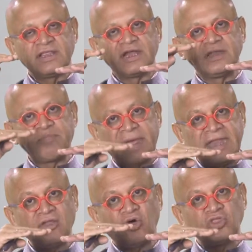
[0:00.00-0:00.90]
that
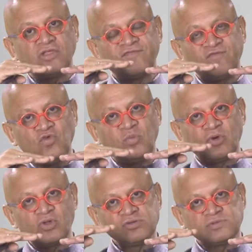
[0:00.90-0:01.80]
depend on the food
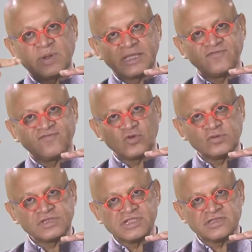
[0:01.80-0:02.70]
produced by the
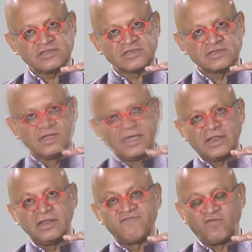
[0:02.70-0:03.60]
photosynthesis
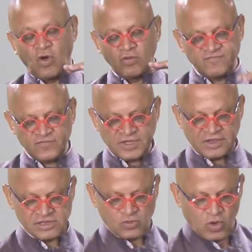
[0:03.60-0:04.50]
can evolve
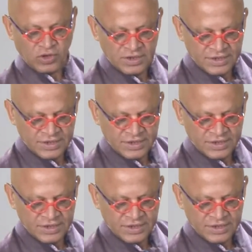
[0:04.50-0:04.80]
and so on.